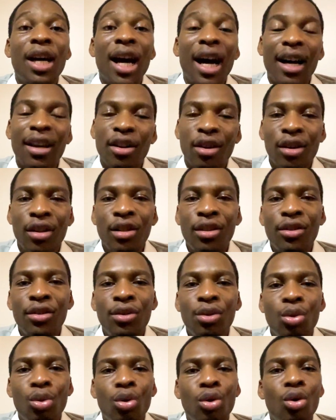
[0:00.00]
And
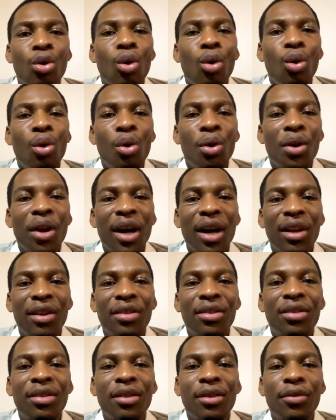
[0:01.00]
also gold and
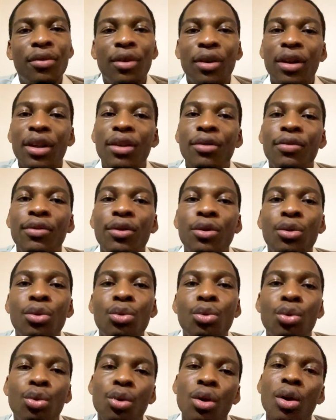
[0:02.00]
silver, if
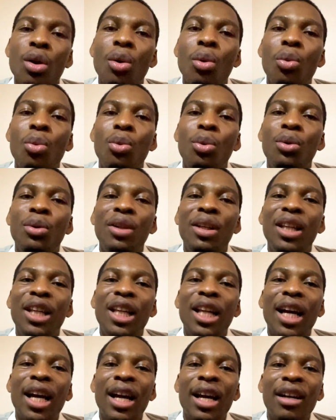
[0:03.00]
you would
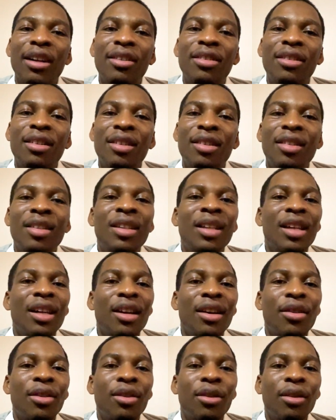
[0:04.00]
like to
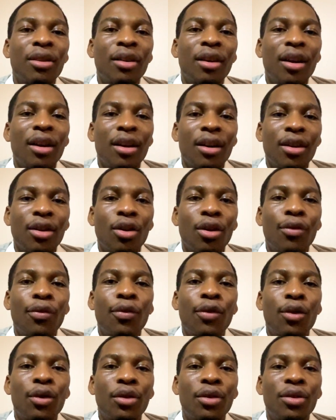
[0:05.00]
take your
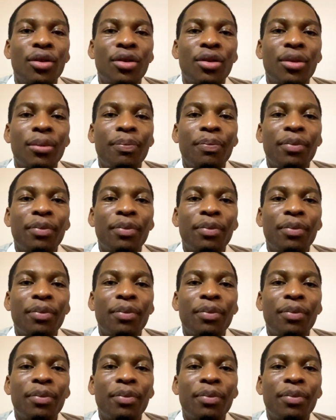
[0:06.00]
funds